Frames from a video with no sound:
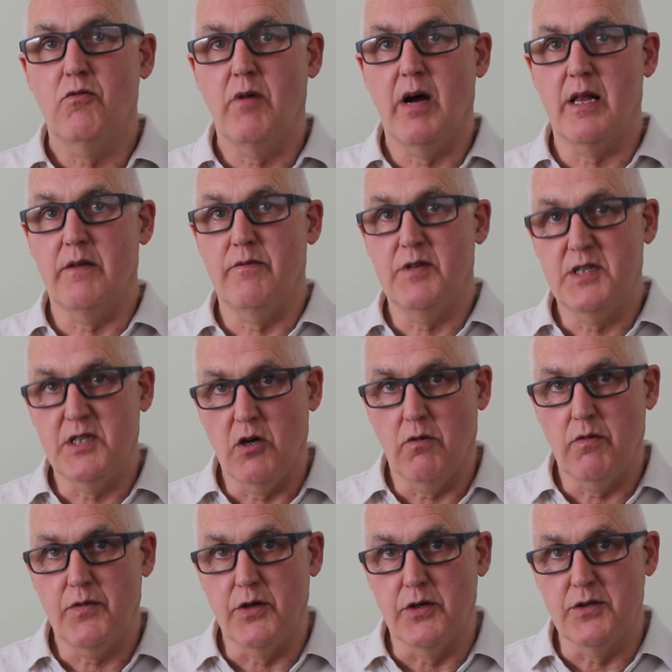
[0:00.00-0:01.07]
rather than for
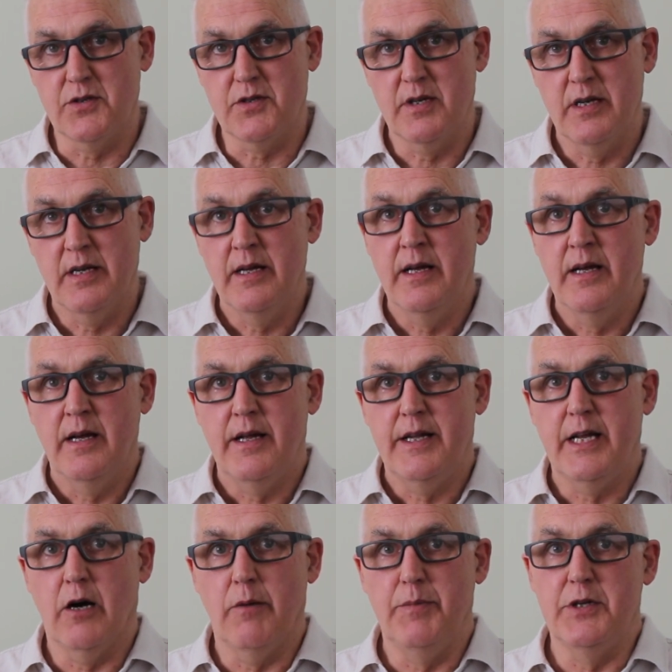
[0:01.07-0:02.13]
self-use.
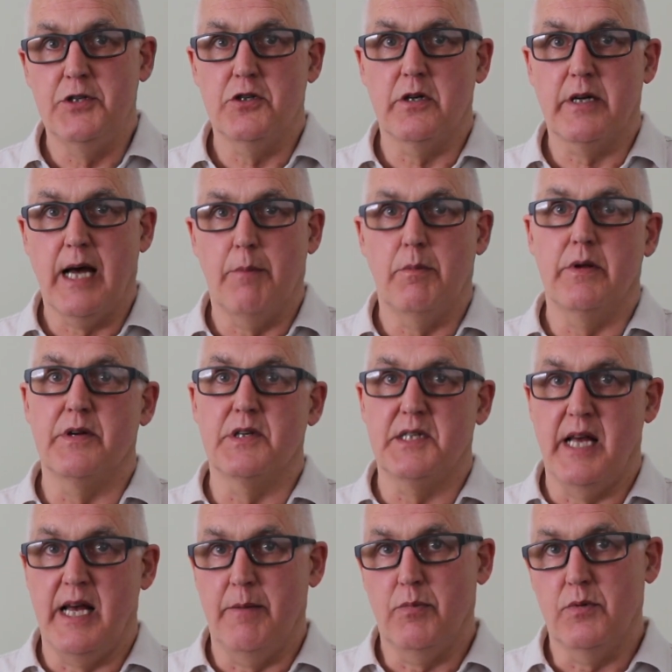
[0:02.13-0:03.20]
Now, I'll picture a couple of
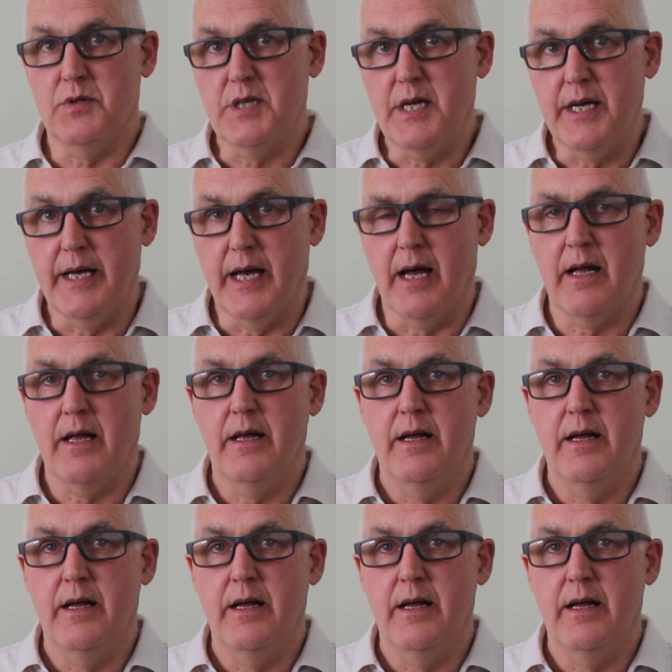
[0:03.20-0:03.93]
examples here.